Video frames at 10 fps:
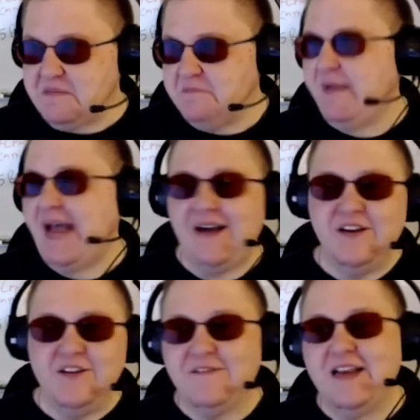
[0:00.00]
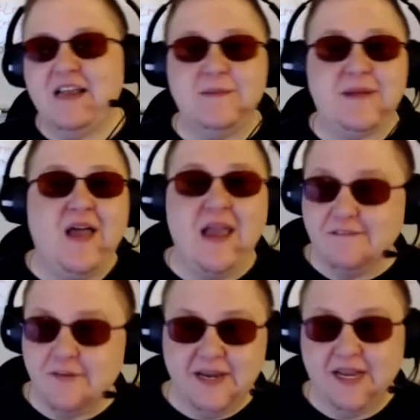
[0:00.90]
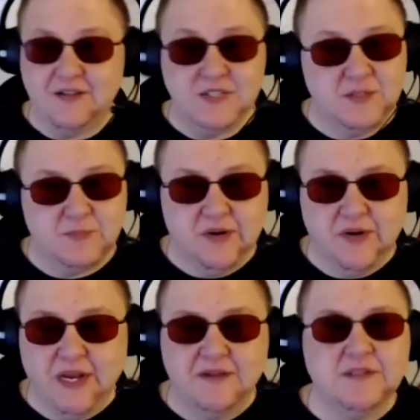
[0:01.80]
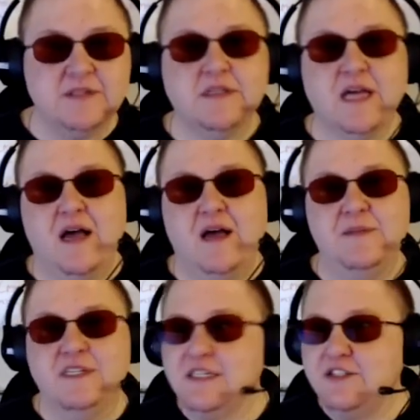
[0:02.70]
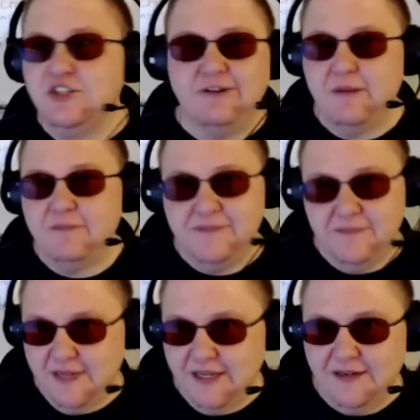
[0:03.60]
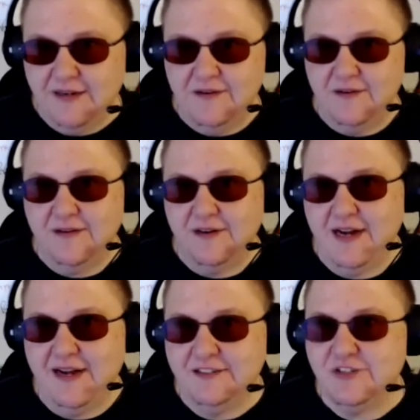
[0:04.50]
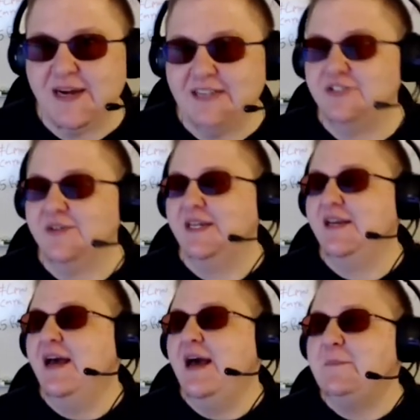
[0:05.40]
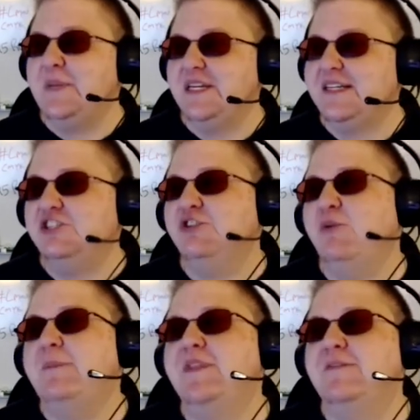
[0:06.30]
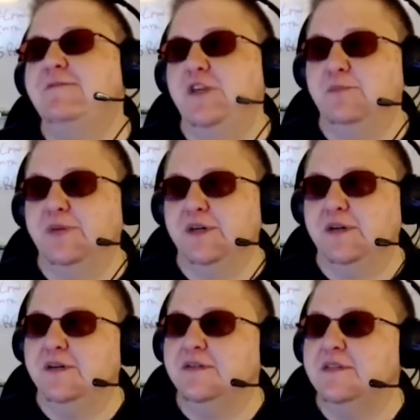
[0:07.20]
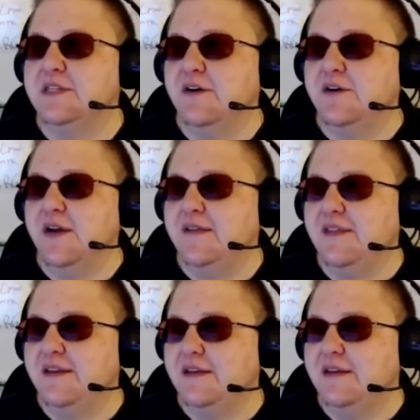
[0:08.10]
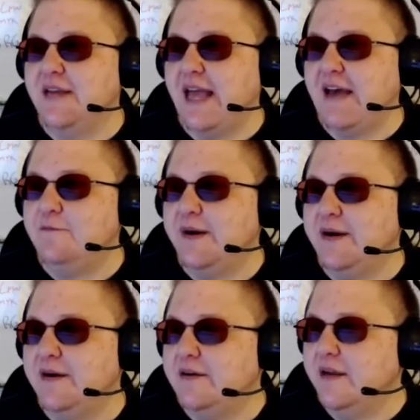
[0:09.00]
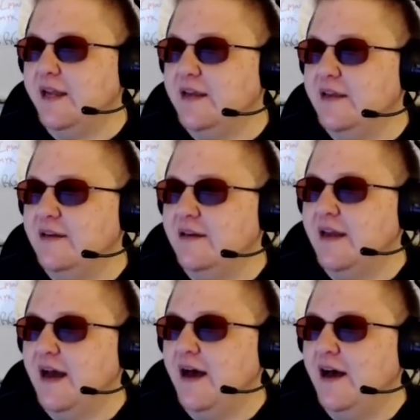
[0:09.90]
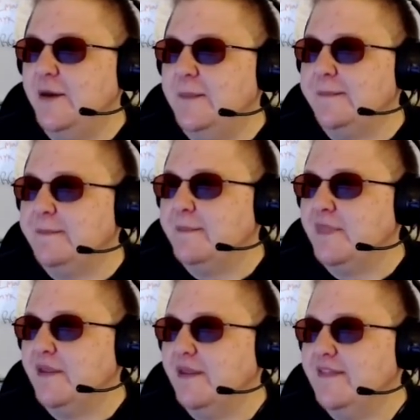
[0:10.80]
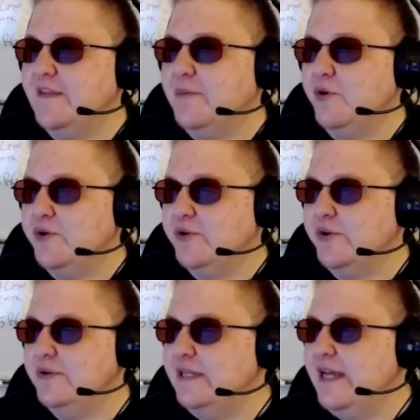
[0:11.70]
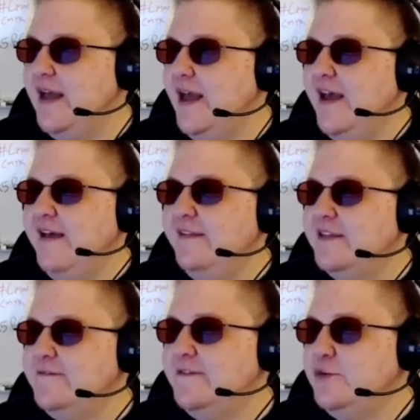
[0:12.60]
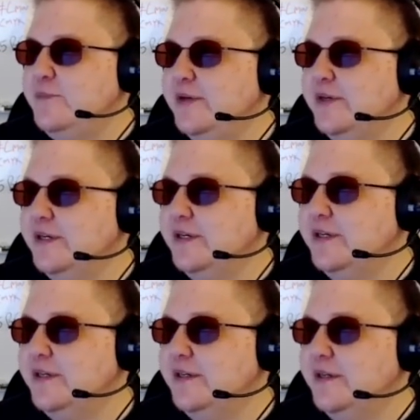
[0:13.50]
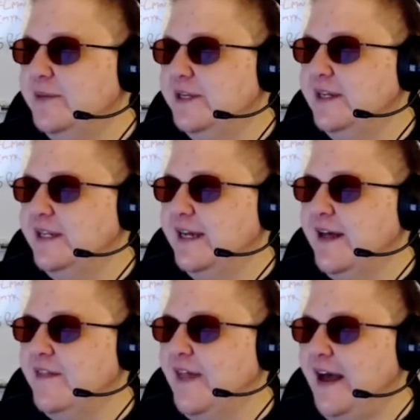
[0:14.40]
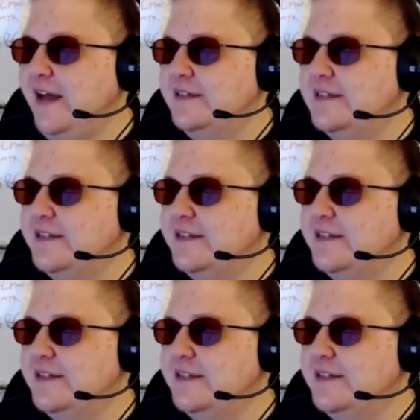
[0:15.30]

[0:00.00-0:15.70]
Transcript: But how do you find out about everybody else's pronouns? It doesn't show up in your directory, but it does show up in the view book. So in the nav bar in the portal, the view book, I'm going to click on that,